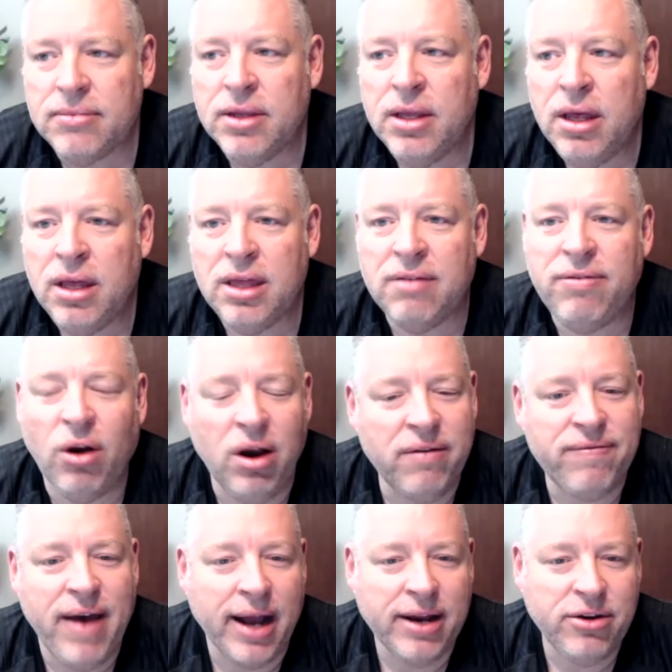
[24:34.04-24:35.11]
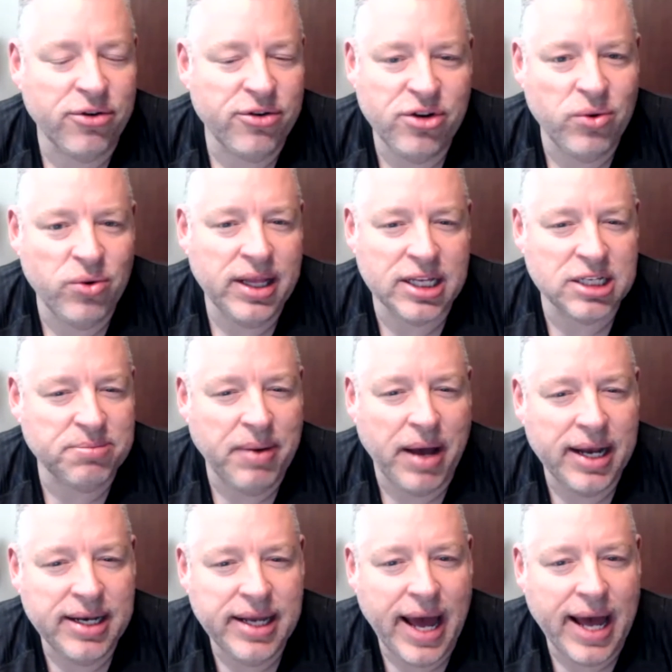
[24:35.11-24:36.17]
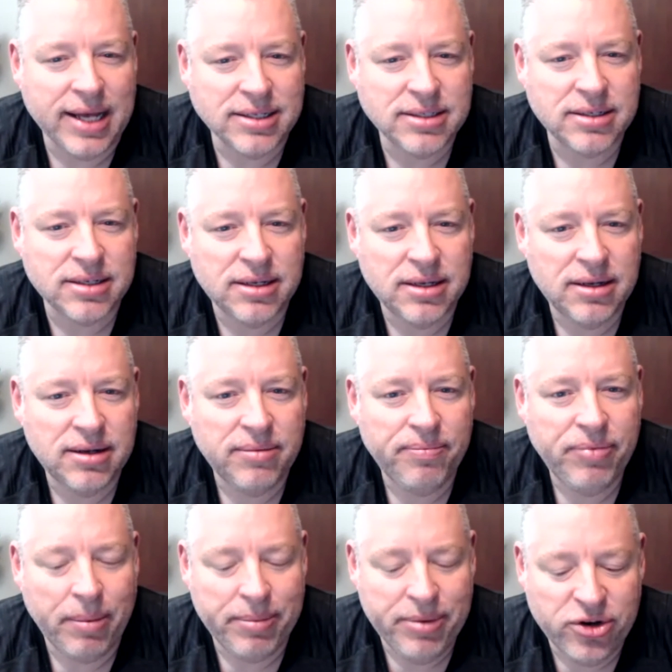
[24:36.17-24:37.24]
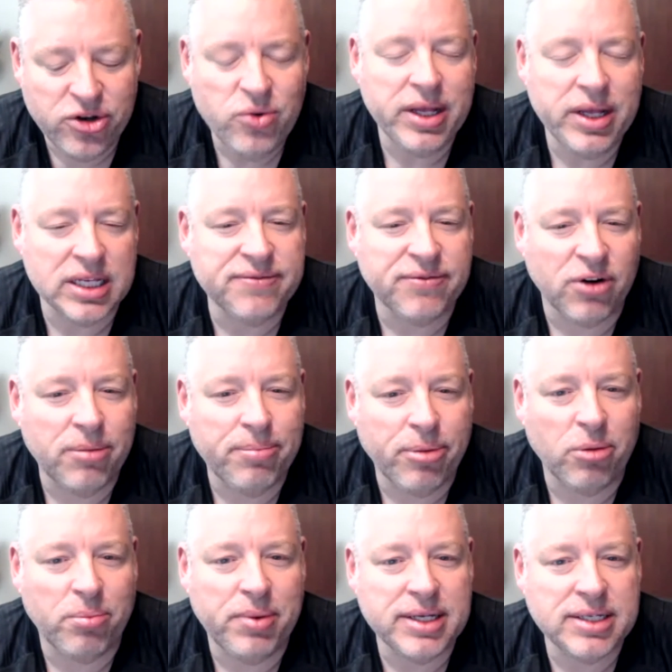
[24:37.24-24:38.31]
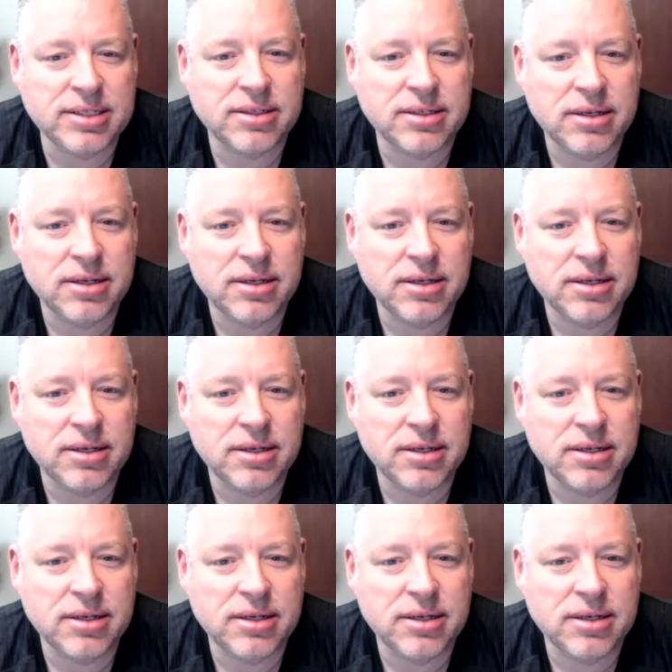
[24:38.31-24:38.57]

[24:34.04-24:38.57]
The very fact you're doing this podcast, you're doing this for a purpose.